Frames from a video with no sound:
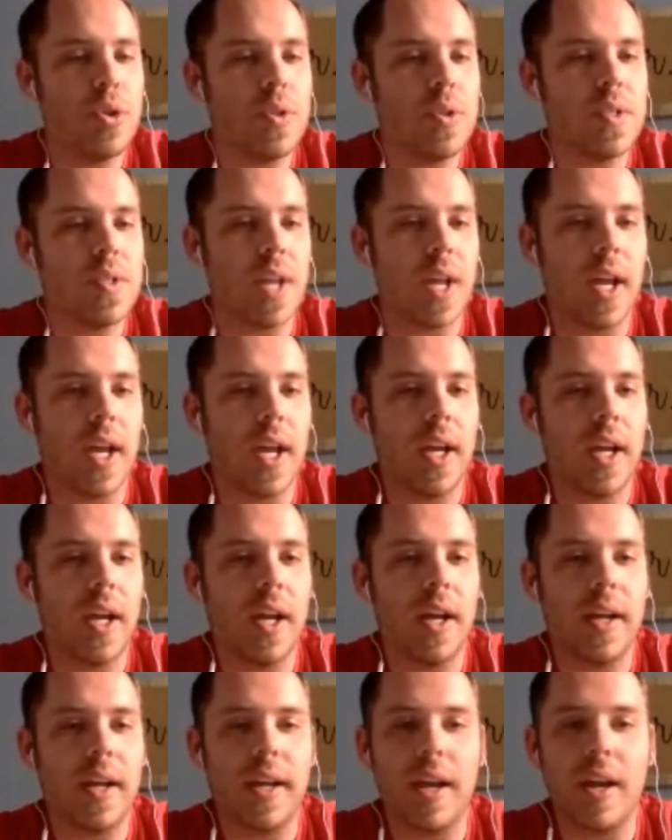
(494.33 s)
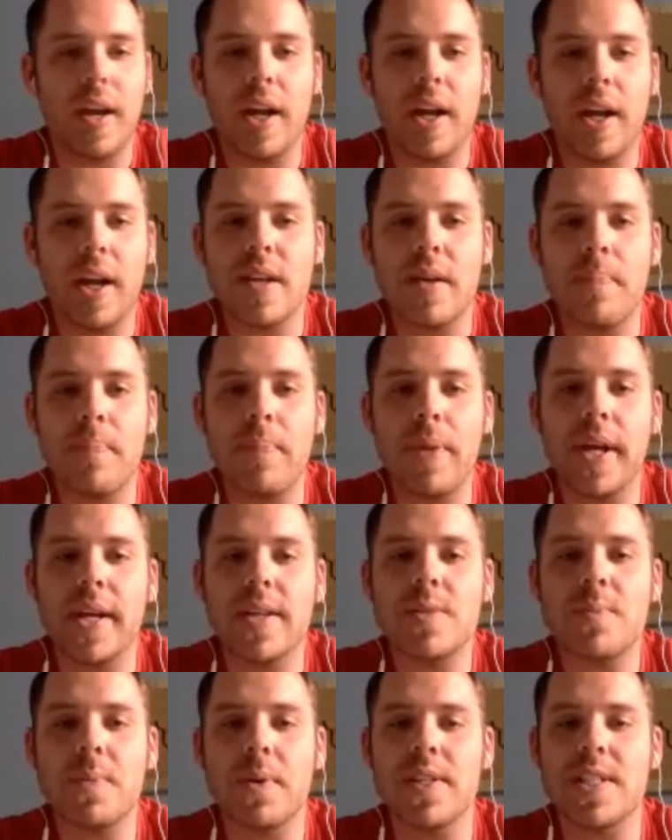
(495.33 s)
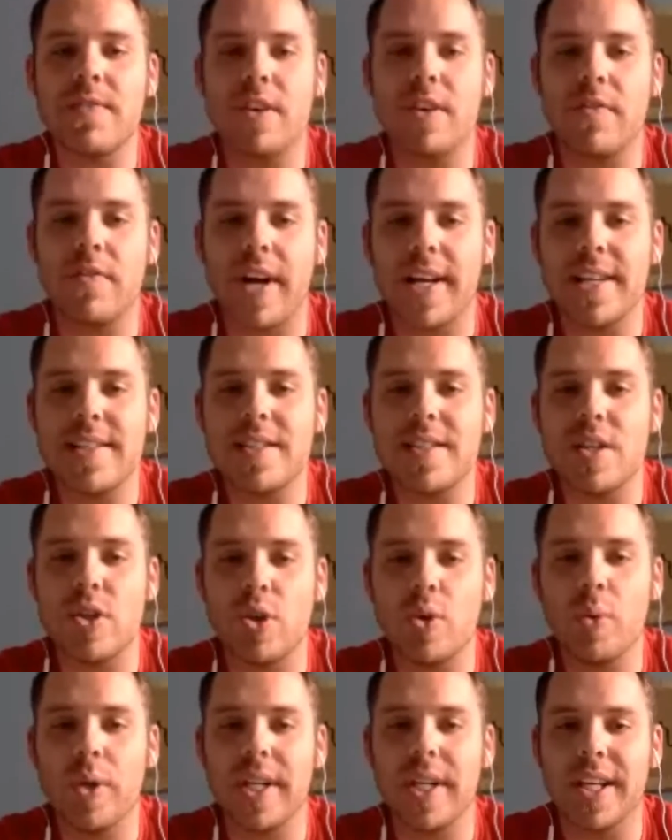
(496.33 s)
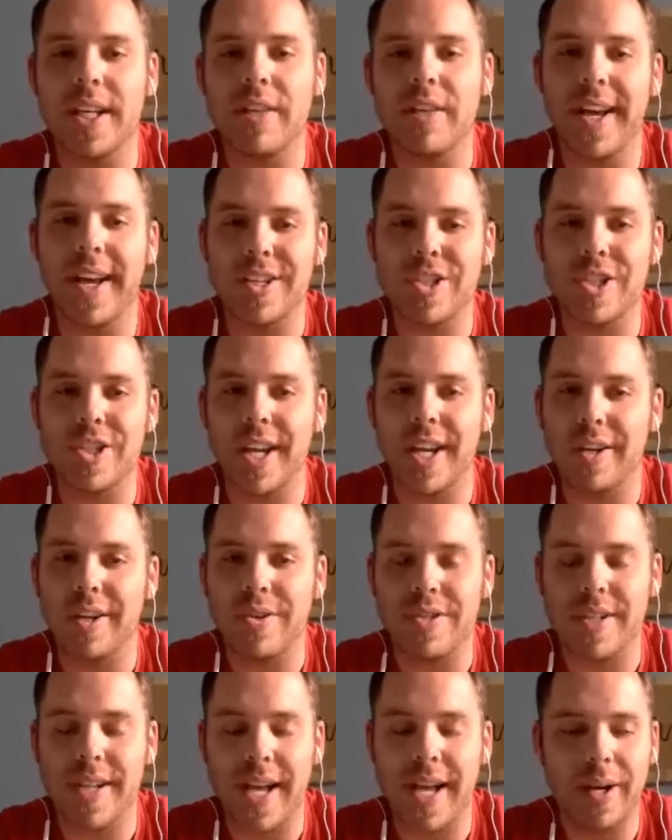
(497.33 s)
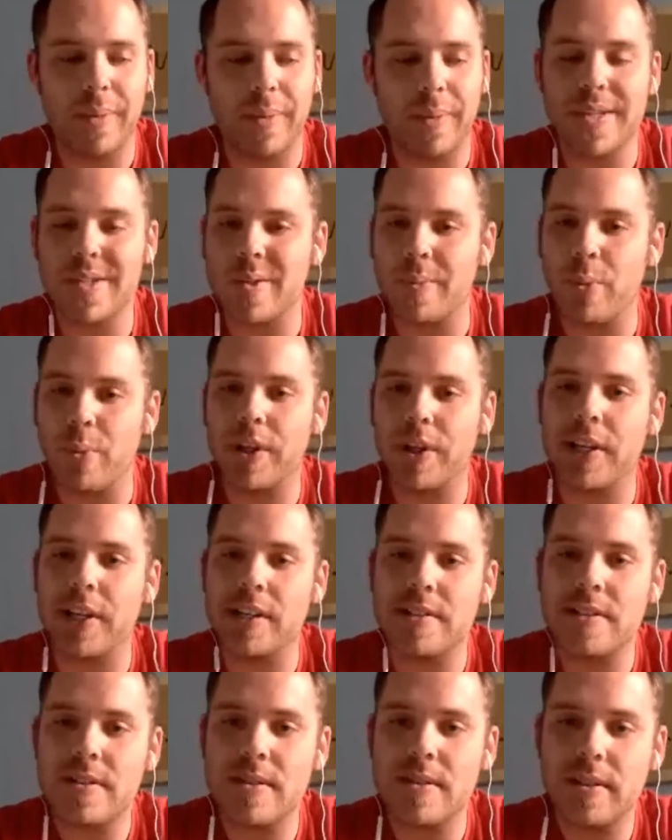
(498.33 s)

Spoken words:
say, Gary, is the biggest piece of advice that you would give educators and how to best support kids?